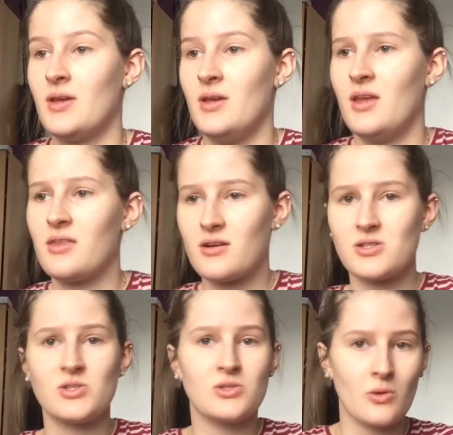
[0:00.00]
And there are
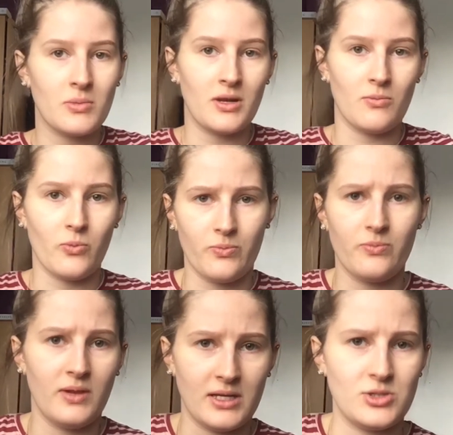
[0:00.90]
so many
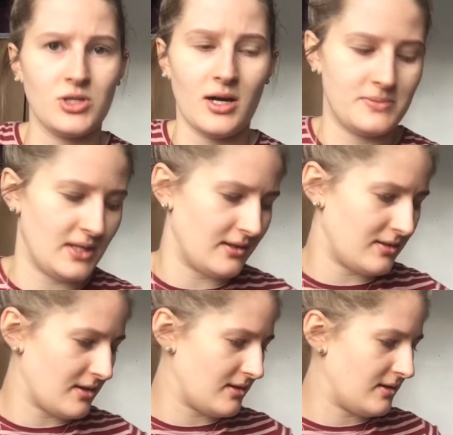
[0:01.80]
like jobs out
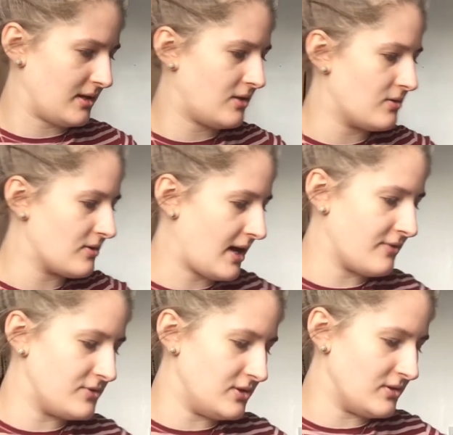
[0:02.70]
there. Like, you don't have
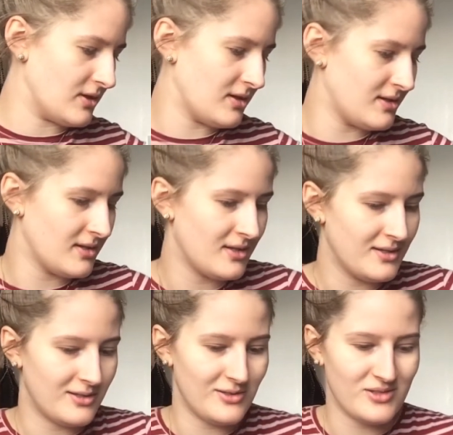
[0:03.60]
to
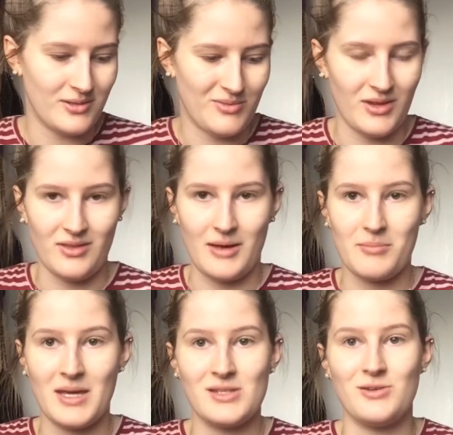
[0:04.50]
do something that
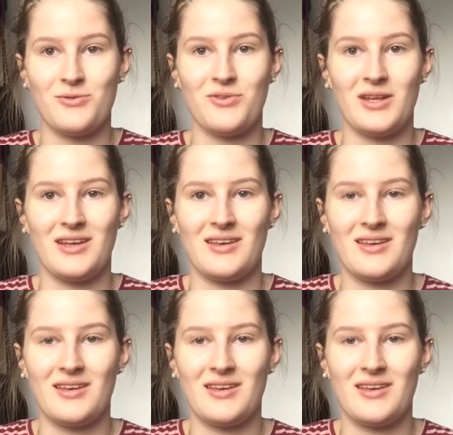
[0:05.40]
makes you feel like,